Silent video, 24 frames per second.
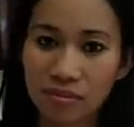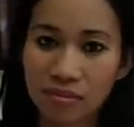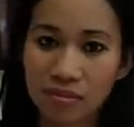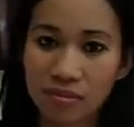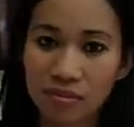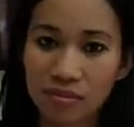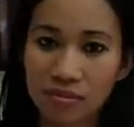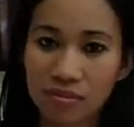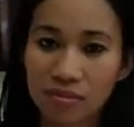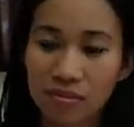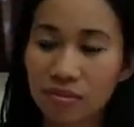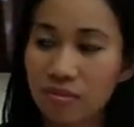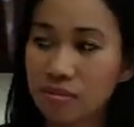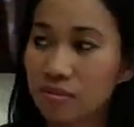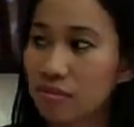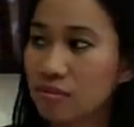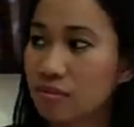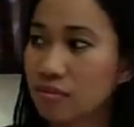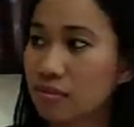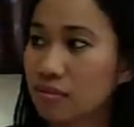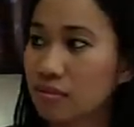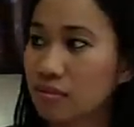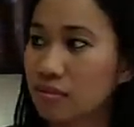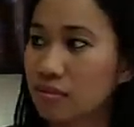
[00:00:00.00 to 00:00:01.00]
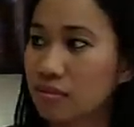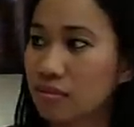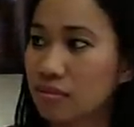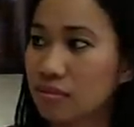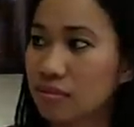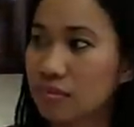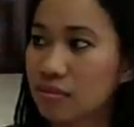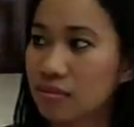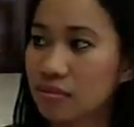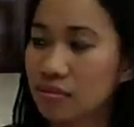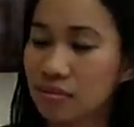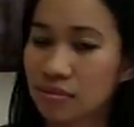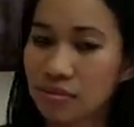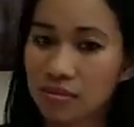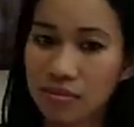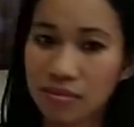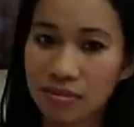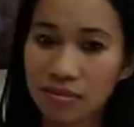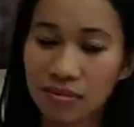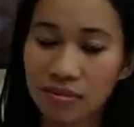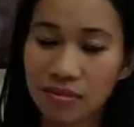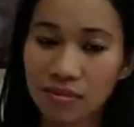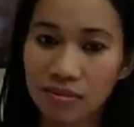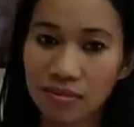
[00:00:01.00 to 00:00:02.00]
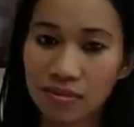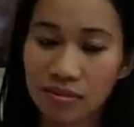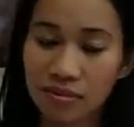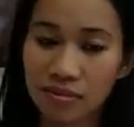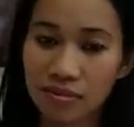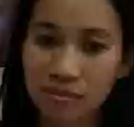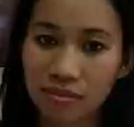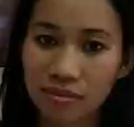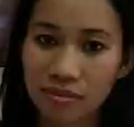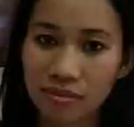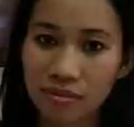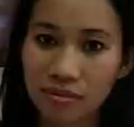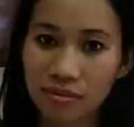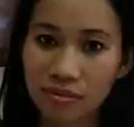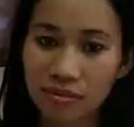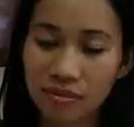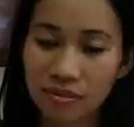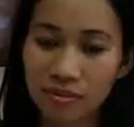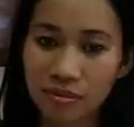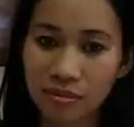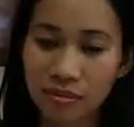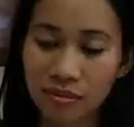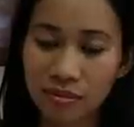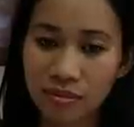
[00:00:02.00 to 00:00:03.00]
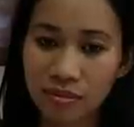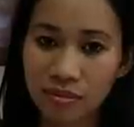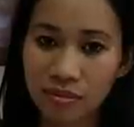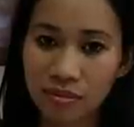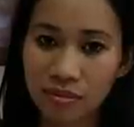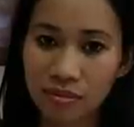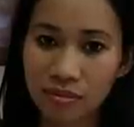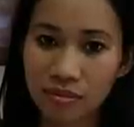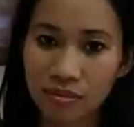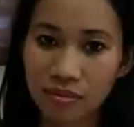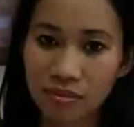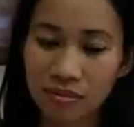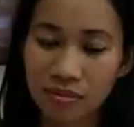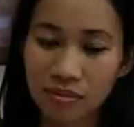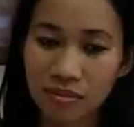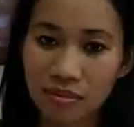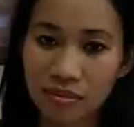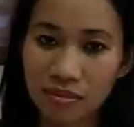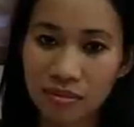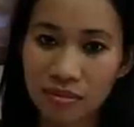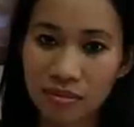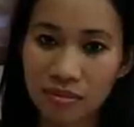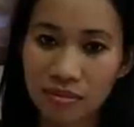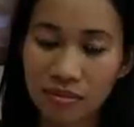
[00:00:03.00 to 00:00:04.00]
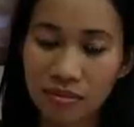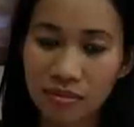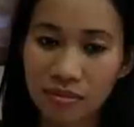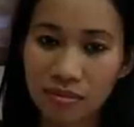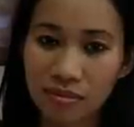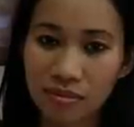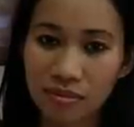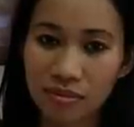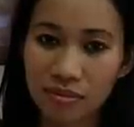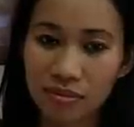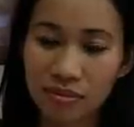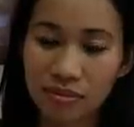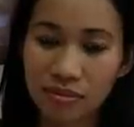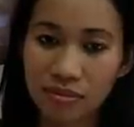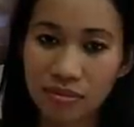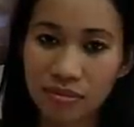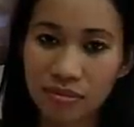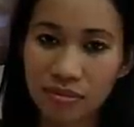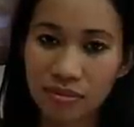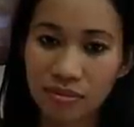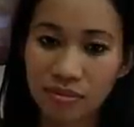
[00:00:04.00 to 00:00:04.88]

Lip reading: [no speech]